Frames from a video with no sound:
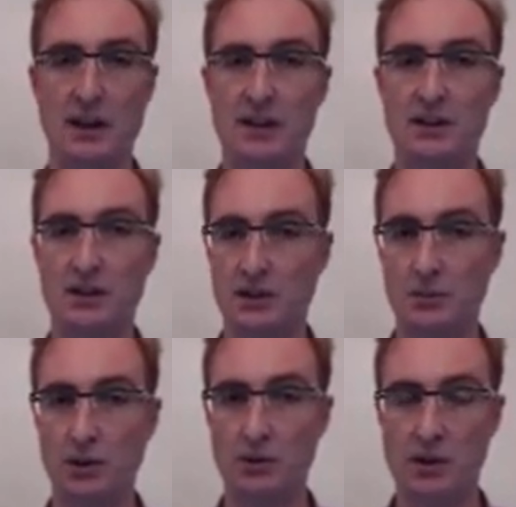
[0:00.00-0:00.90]
and there's a
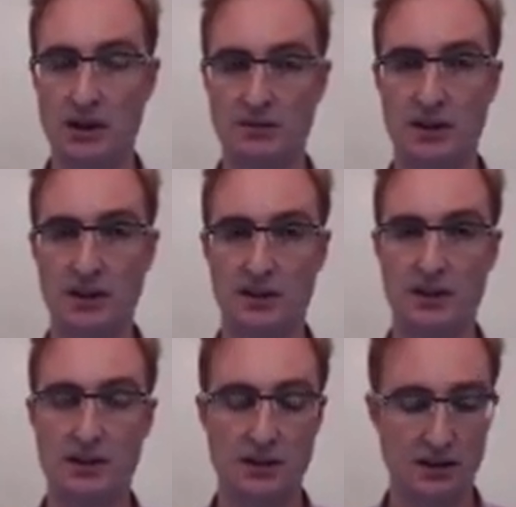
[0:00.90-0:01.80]
small amount of
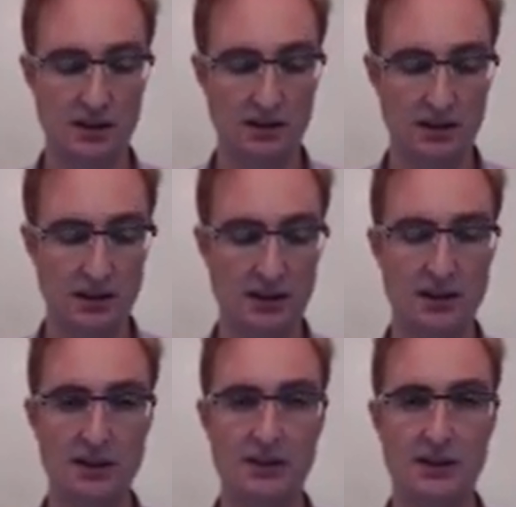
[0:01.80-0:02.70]

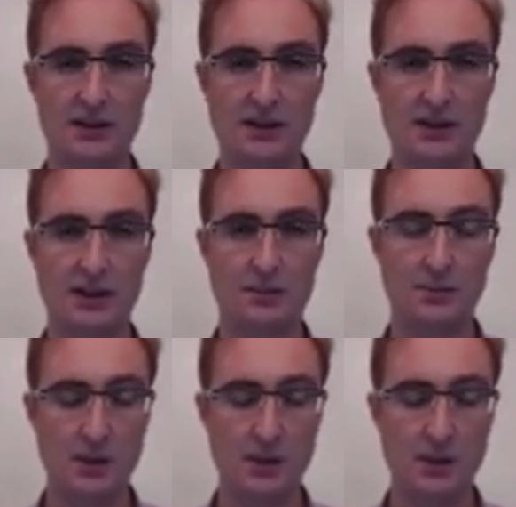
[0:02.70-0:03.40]
inconsistency.